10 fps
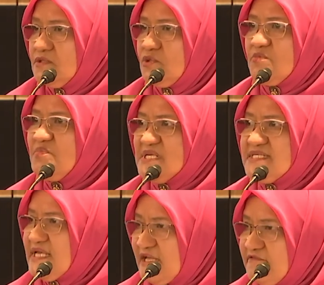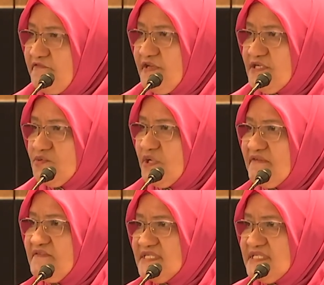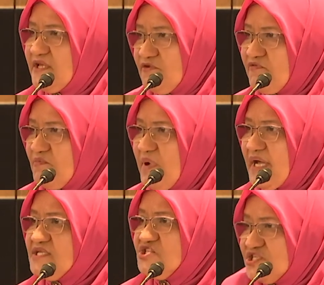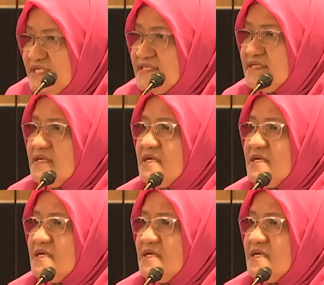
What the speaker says: Don't be selfish. Whatever state of mind, just